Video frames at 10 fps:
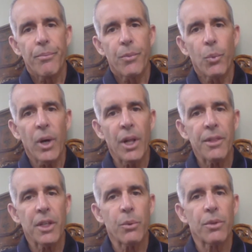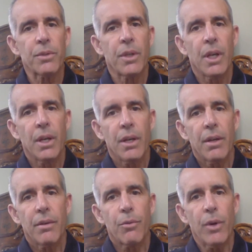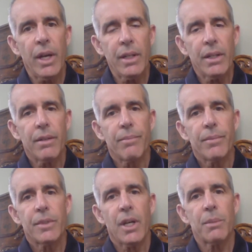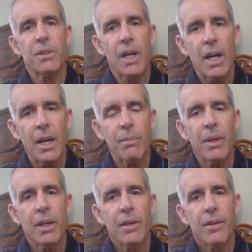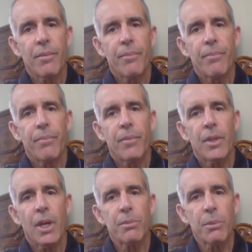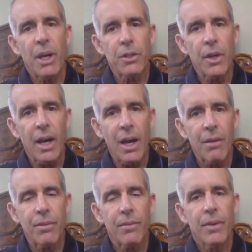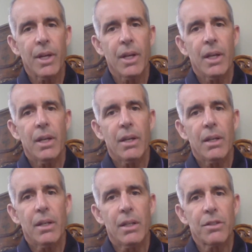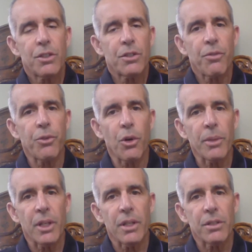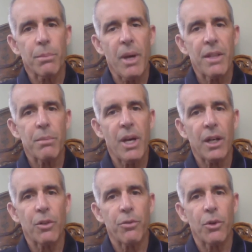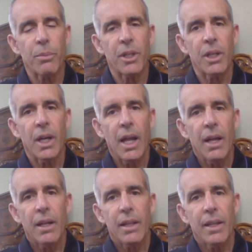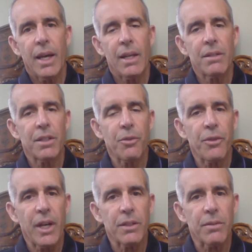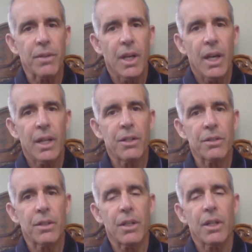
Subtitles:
Wealth equals rate times time times the amount you have is just a formula. It's a mathematical formula that is ineffective and doesn't